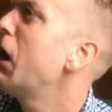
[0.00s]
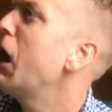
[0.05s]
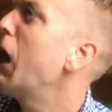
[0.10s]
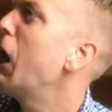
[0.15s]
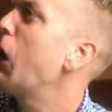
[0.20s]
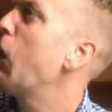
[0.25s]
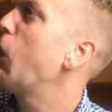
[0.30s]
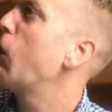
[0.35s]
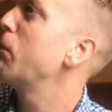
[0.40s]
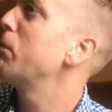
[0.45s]

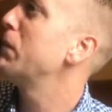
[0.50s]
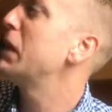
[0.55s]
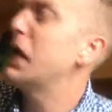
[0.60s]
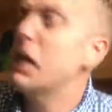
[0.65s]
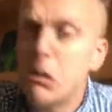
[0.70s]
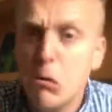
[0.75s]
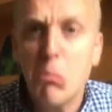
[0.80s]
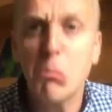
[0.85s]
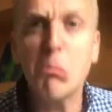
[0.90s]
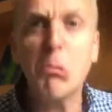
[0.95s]
Help
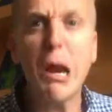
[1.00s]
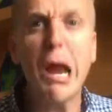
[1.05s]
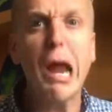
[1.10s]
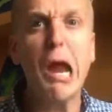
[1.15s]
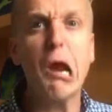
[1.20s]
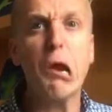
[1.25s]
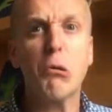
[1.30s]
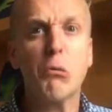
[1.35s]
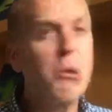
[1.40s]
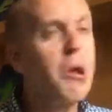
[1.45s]
me!
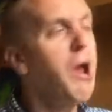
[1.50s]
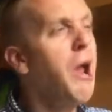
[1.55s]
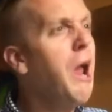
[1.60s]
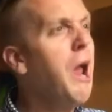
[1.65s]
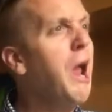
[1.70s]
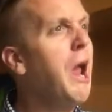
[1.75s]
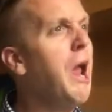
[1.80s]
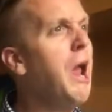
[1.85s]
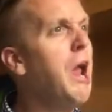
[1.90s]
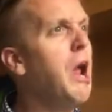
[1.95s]

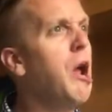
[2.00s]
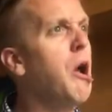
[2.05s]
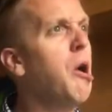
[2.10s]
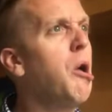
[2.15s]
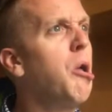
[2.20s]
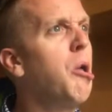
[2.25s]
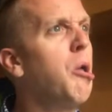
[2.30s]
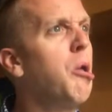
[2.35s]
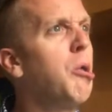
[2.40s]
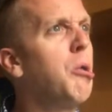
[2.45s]

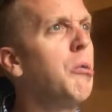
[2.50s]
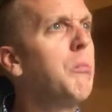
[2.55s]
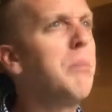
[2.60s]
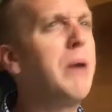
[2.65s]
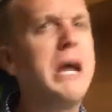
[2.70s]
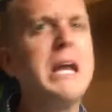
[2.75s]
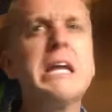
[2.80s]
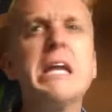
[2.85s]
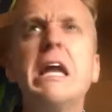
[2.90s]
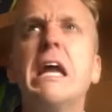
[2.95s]
Help!
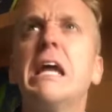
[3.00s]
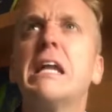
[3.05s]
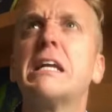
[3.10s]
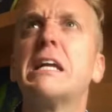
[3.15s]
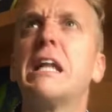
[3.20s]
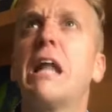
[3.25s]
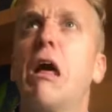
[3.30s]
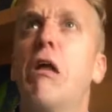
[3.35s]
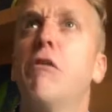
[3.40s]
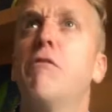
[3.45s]
I can't
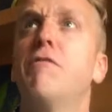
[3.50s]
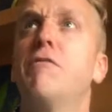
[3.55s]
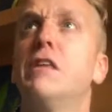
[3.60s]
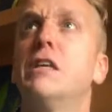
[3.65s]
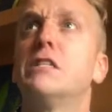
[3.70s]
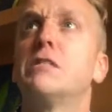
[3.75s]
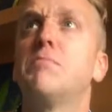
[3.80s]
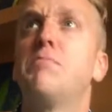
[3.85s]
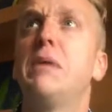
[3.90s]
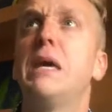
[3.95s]
get out of
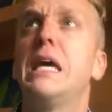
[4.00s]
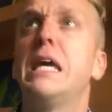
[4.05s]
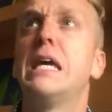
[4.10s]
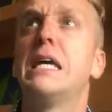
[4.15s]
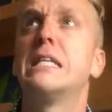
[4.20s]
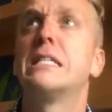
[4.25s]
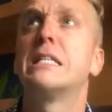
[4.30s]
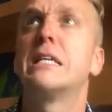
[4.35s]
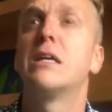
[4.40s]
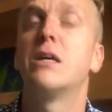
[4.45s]
this
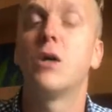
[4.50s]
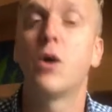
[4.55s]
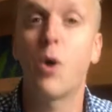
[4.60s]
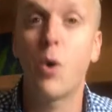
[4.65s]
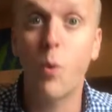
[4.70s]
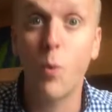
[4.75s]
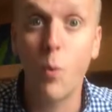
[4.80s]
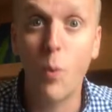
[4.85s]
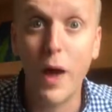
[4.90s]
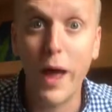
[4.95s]
pit.
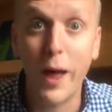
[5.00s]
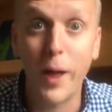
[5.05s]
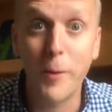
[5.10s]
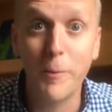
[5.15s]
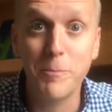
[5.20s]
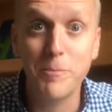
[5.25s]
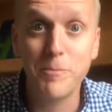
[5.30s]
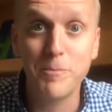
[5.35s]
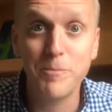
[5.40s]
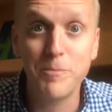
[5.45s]
Well,
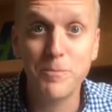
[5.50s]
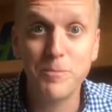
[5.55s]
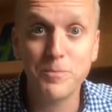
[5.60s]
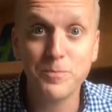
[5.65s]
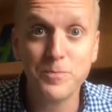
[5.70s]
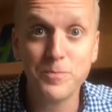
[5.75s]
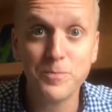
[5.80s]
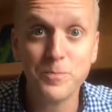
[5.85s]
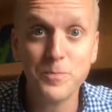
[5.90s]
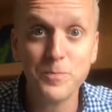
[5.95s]

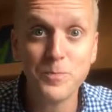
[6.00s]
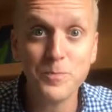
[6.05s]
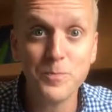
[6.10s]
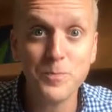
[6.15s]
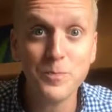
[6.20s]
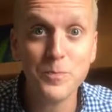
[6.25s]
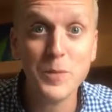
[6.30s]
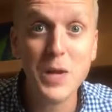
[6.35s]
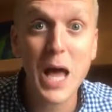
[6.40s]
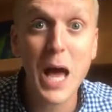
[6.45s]

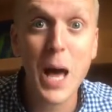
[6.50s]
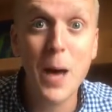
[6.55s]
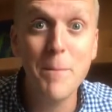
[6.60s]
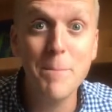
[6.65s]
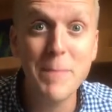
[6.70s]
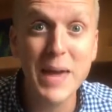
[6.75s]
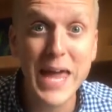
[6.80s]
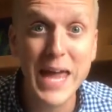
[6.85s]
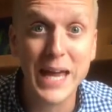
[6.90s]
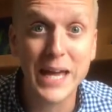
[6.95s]
a
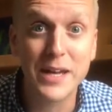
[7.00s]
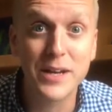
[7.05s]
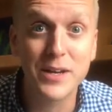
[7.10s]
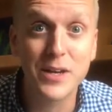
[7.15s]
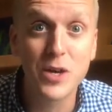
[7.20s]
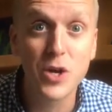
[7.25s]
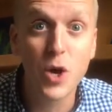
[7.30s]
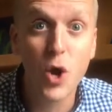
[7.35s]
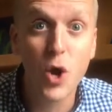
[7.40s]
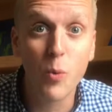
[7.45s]
man
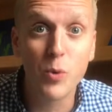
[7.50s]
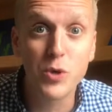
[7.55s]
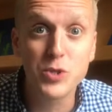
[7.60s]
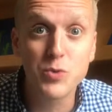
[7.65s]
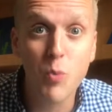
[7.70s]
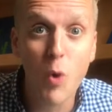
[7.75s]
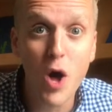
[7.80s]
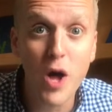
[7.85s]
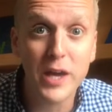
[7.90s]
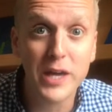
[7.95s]

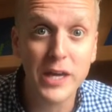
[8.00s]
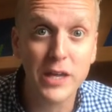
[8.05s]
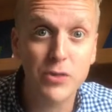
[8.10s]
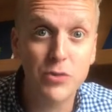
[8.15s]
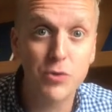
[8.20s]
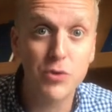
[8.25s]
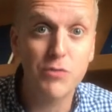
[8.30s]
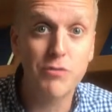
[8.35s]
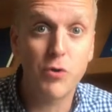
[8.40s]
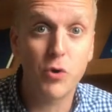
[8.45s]
was walking
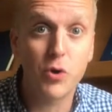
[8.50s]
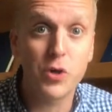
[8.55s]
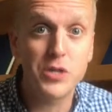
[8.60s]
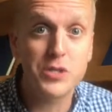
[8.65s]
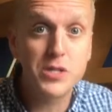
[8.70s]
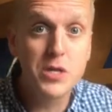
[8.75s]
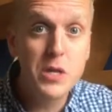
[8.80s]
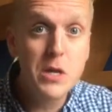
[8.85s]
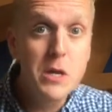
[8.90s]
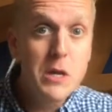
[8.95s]
through the
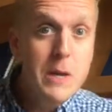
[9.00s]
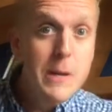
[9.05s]
forest.